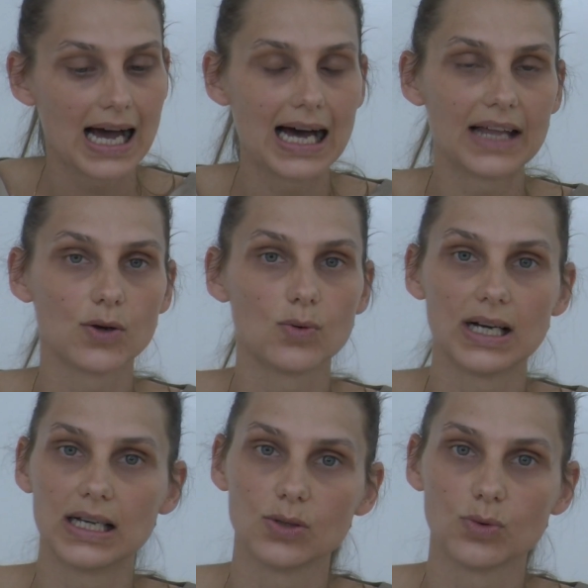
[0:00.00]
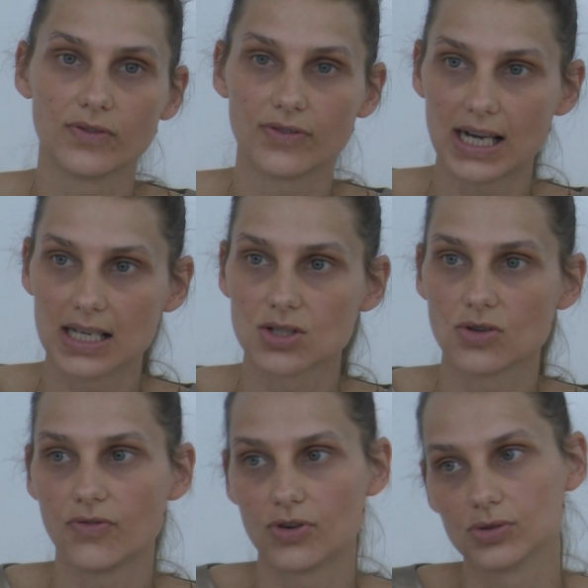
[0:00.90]
are the one with
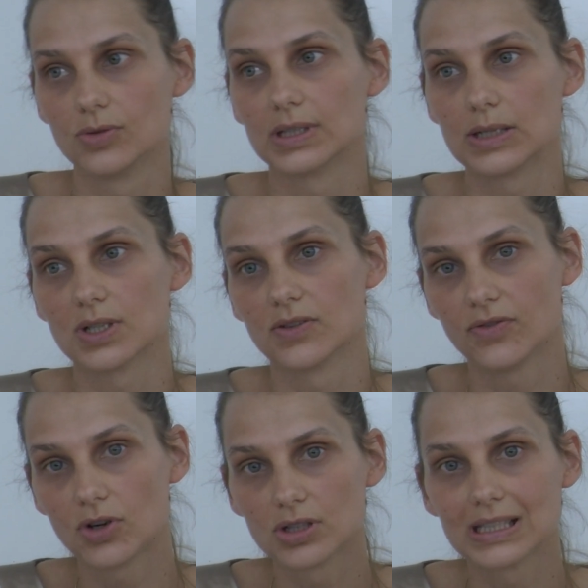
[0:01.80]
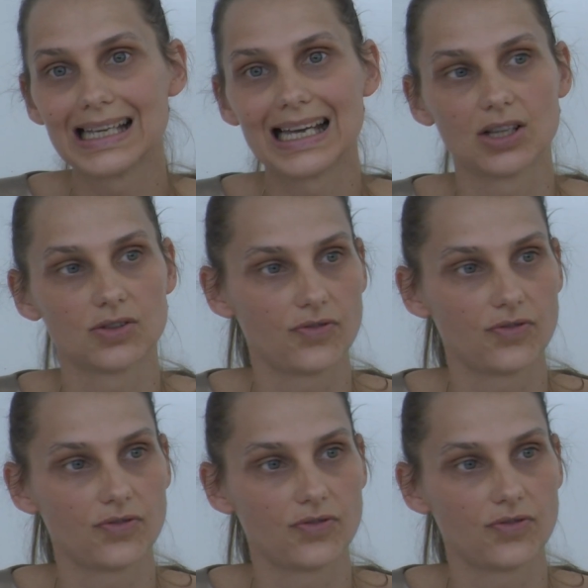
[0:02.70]
ISO 14040 and